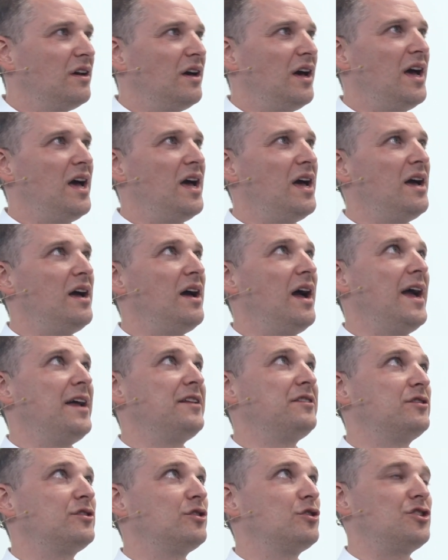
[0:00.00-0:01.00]
uh,
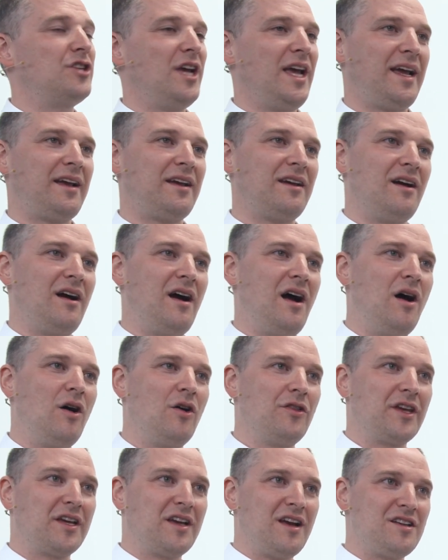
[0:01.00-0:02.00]
and to check
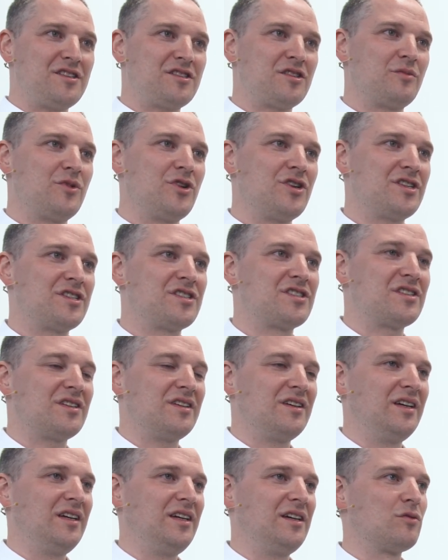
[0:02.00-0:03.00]
how the customers
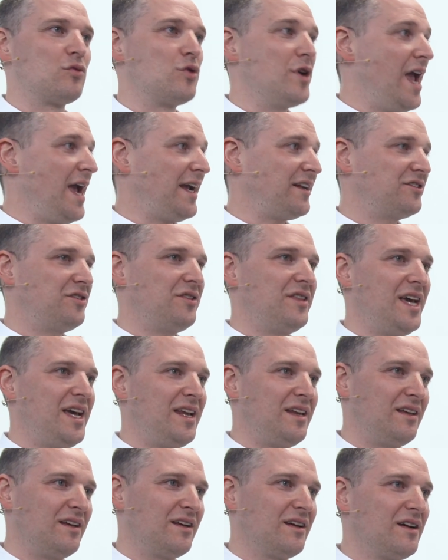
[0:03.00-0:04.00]
uh, react to that.
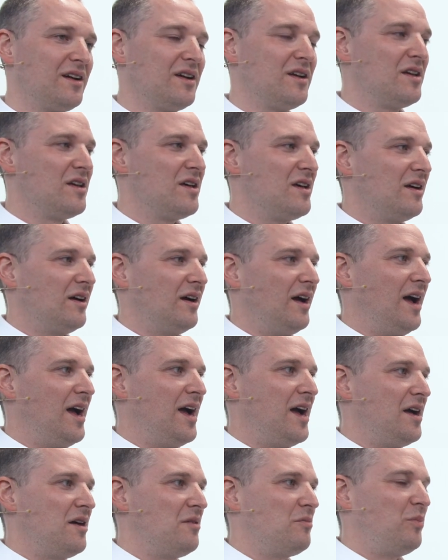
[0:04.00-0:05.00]

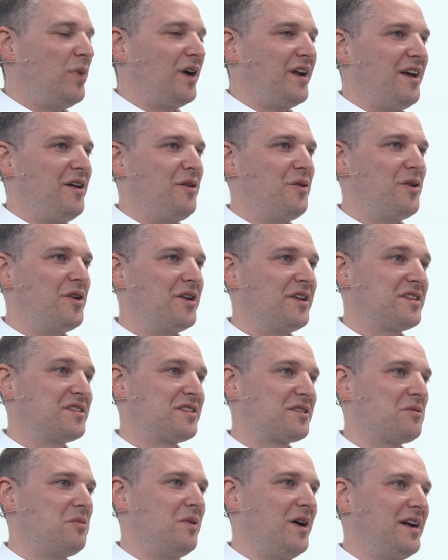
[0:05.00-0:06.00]
Um, but I heard
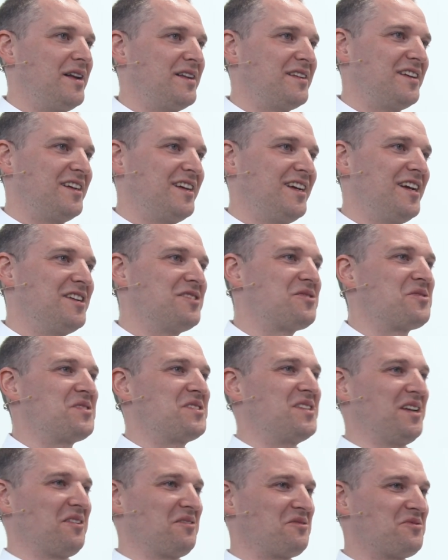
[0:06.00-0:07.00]
it's quite
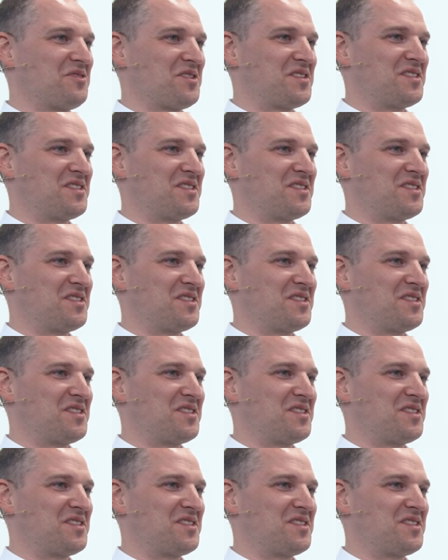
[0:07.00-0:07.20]
interesting for